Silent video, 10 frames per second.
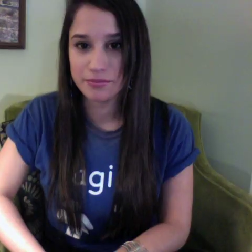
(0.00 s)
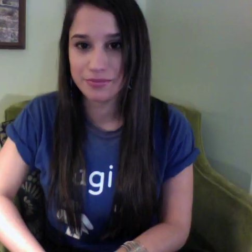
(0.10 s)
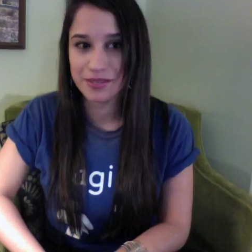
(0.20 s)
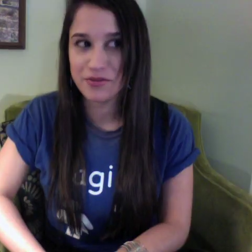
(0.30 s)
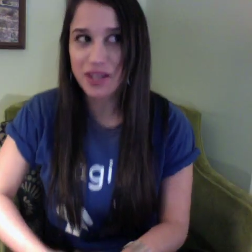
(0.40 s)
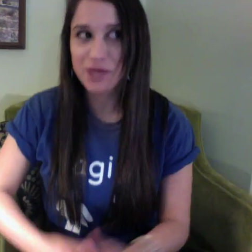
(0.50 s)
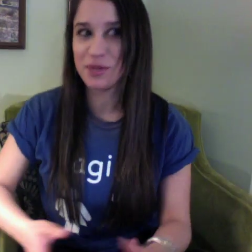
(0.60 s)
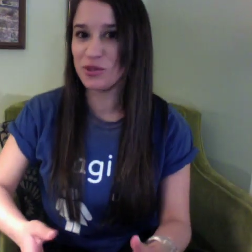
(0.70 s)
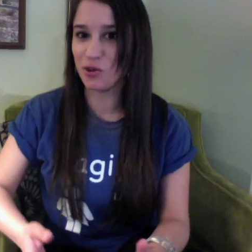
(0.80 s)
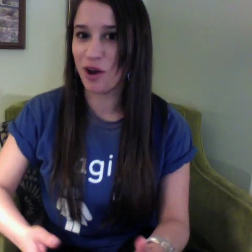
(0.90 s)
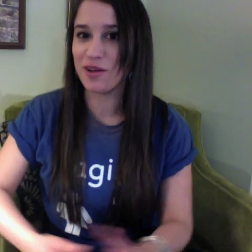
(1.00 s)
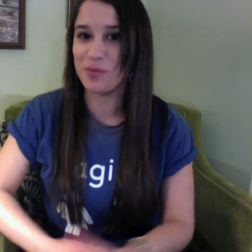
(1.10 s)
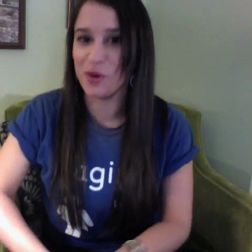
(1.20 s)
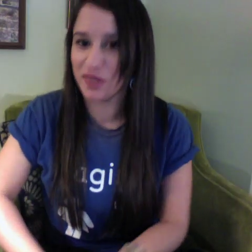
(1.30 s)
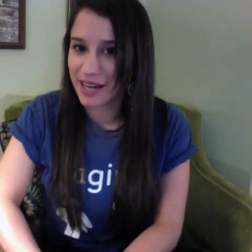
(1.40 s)
if I could be drunk
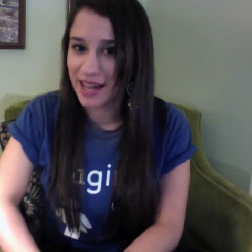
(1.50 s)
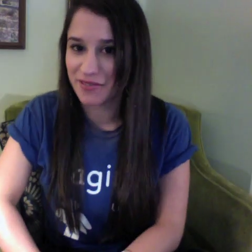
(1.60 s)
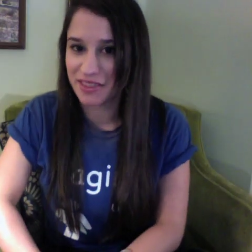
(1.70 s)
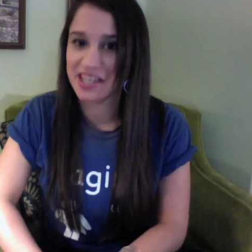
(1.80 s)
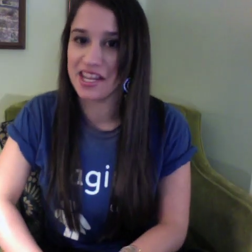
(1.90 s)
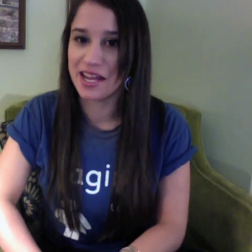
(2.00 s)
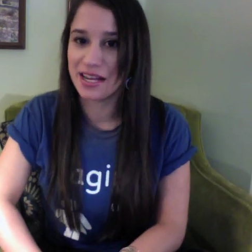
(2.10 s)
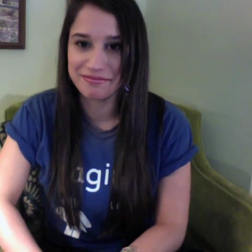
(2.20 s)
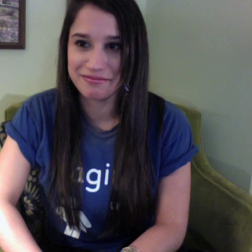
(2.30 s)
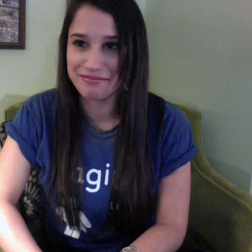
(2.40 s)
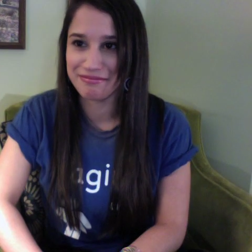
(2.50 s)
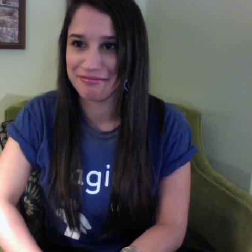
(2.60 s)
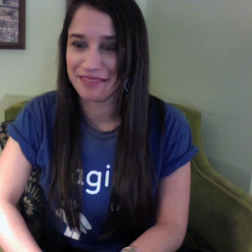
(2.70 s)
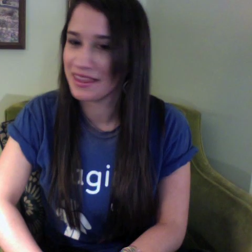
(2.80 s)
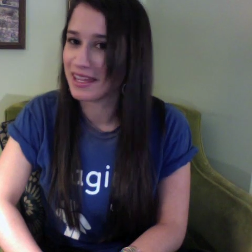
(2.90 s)
more than half of the day,
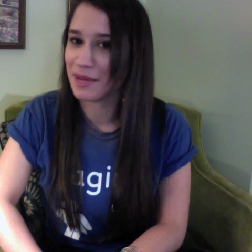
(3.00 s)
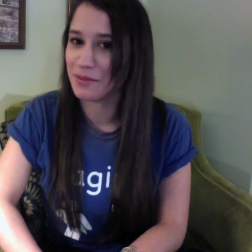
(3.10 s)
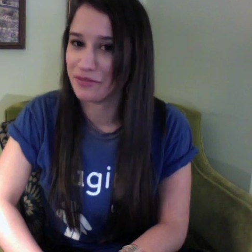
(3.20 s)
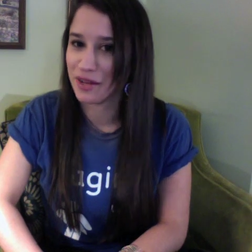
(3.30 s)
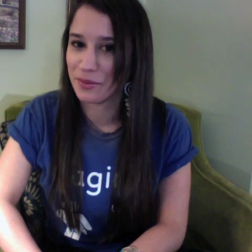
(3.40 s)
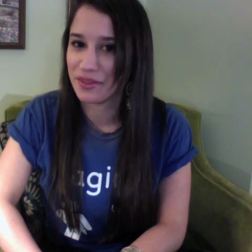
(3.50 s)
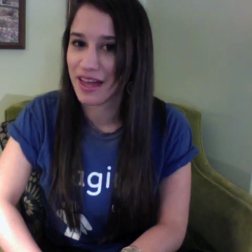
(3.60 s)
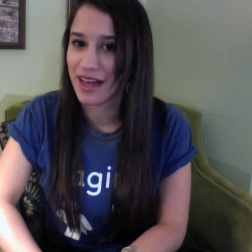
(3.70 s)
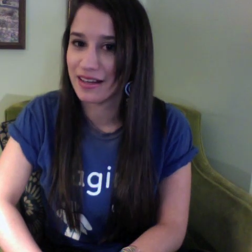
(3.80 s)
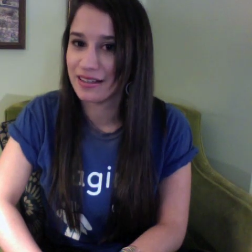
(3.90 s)
I think I'd be fine with that.